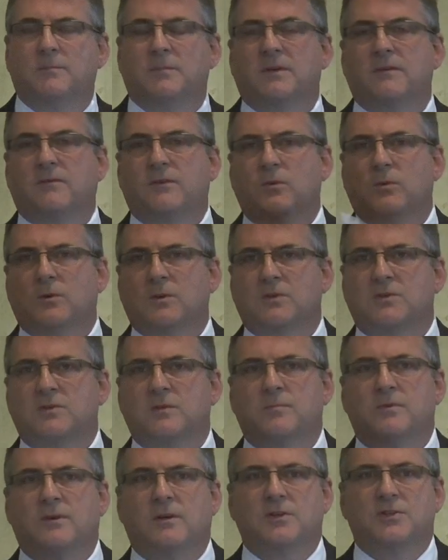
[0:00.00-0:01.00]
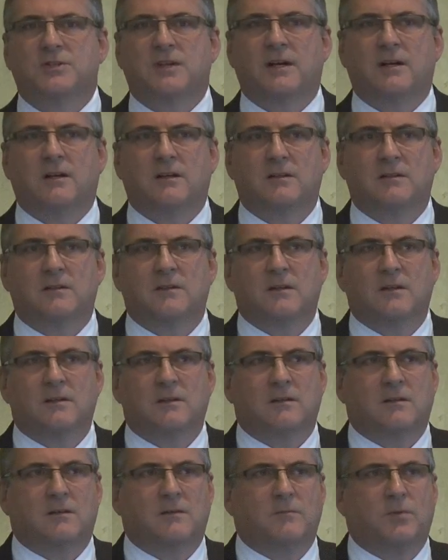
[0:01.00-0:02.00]
But if you want us to branch out
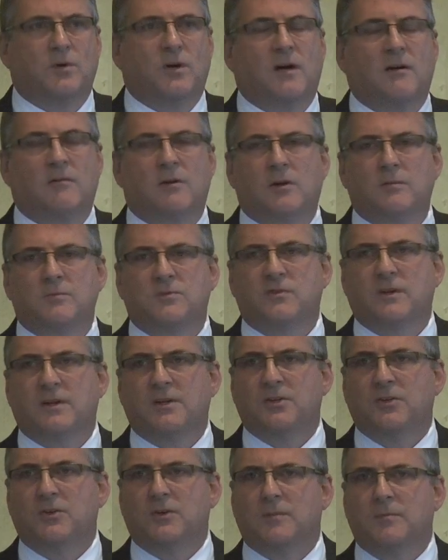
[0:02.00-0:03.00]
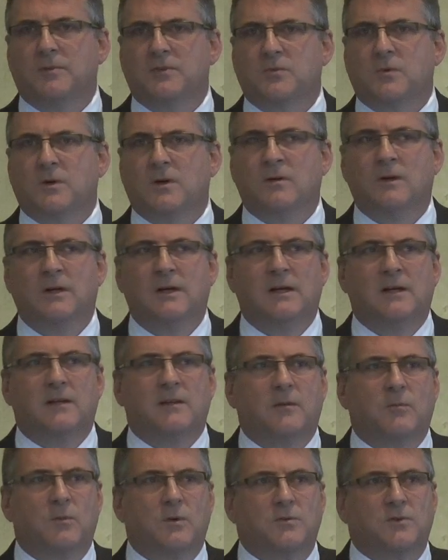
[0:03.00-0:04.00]
and put our arms around Europe as well,
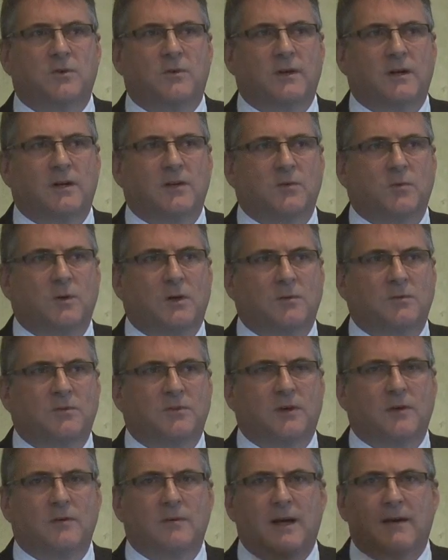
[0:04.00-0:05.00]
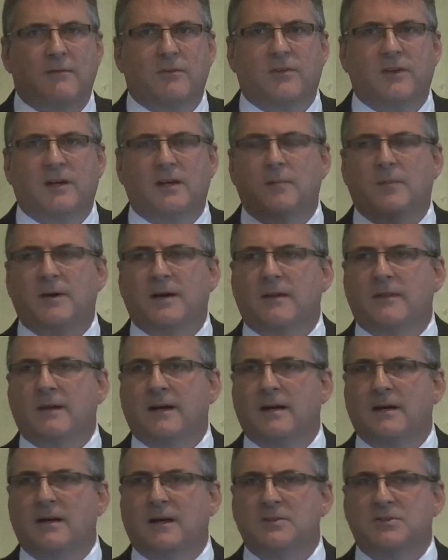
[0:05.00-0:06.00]
then we'll do that as well. So have a think about
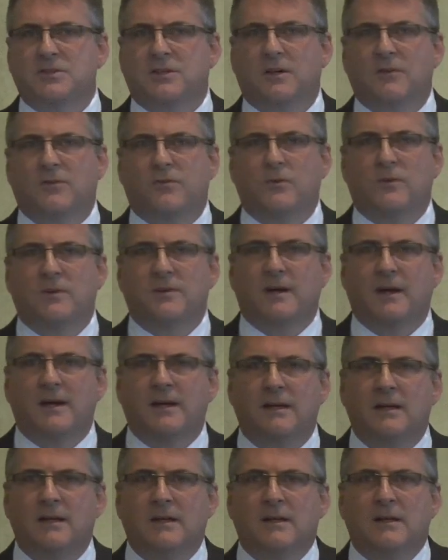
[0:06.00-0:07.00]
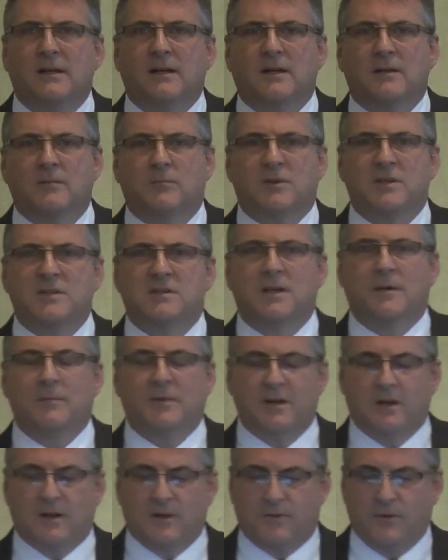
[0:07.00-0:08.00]
that as you go through the day. And please let
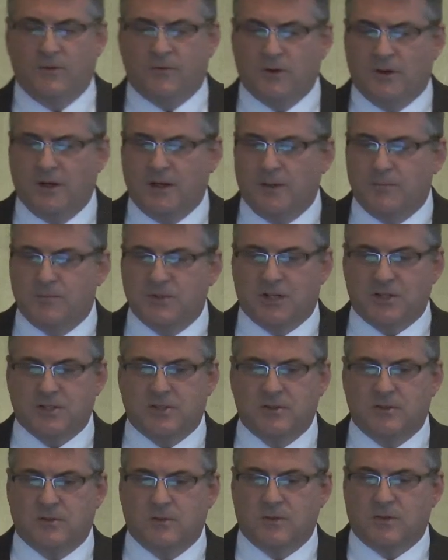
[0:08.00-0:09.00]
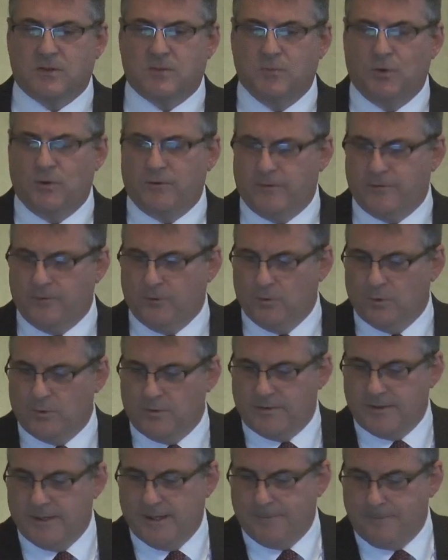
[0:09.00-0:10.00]
me know if you've got any objection to us moving forward
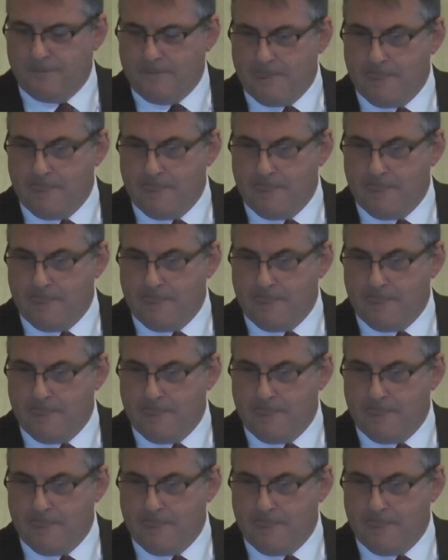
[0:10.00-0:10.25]
with that.